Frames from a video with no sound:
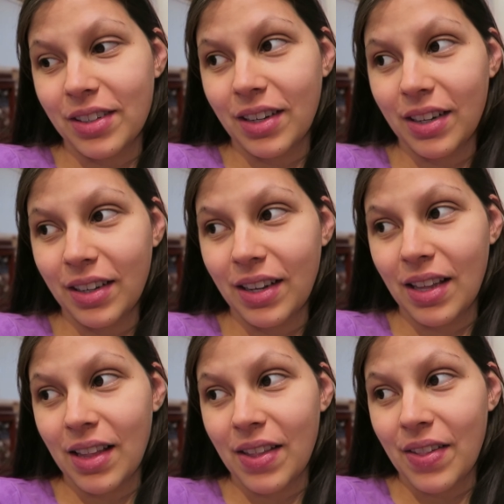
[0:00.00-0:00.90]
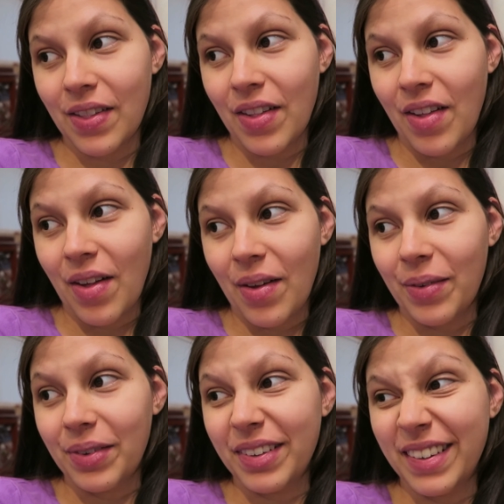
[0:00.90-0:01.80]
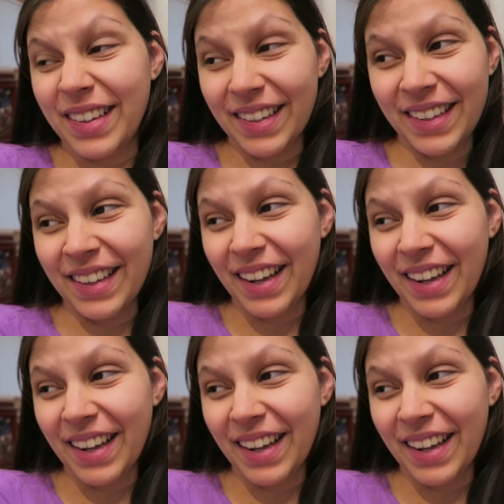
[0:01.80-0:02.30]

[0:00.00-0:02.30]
Huh? Apple, apple.